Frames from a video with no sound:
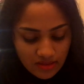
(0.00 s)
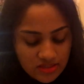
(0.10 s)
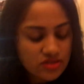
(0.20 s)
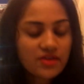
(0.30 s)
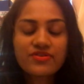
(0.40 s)

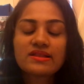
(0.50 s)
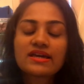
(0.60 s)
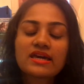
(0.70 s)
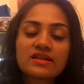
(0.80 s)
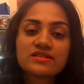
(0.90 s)
So I feel
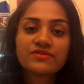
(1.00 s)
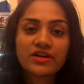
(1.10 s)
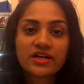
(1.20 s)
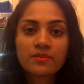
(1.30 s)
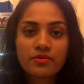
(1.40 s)
like it is
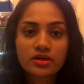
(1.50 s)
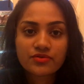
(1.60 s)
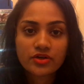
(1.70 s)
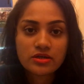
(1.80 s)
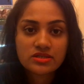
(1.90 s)
very important
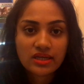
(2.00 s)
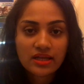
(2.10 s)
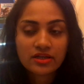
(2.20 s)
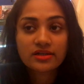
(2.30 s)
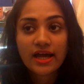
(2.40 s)
for you to
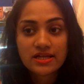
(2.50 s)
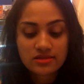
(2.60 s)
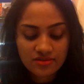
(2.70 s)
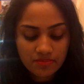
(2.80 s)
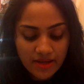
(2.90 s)
get your hands
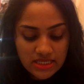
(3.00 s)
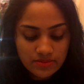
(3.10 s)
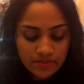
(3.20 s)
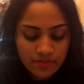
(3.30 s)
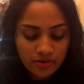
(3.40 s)
on that past
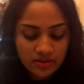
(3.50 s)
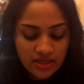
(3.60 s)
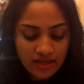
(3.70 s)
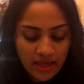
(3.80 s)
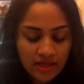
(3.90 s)
paper
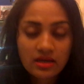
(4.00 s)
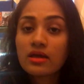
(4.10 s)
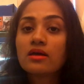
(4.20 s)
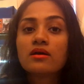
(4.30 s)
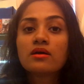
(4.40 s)
booklet and
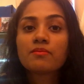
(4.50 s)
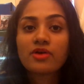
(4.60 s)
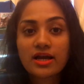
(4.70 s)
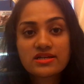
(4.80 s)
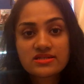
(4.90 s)

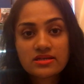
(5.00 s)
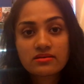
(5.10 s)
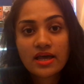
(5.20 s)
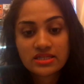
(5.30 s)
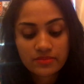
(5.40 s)
practice it
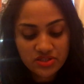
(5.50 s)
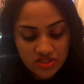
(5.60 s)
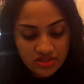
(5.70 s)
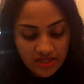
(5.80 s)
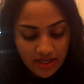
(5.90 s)
as much
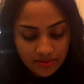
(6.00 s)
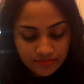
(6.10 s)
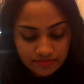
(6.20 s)
as you can.